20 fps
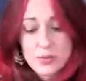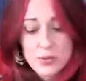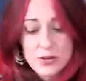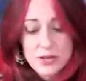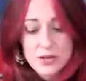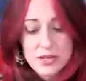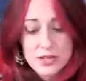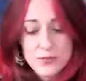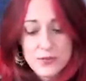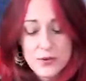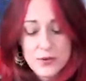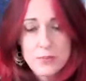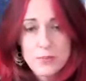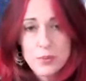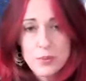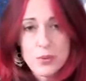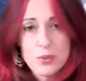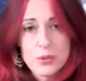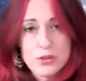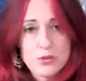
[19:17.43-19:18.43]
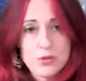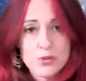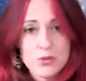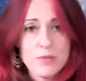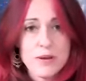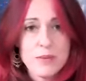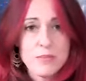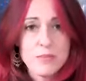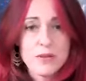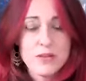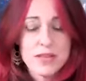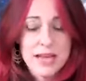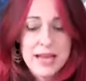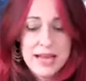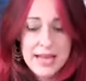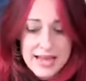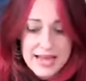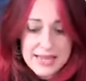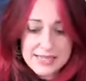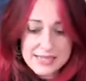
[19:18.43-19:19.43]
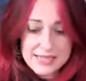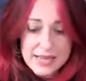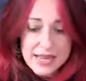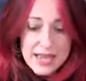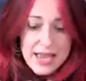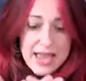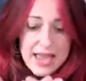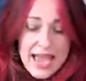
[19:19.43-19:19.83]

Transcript: where I think it's very important to remember that as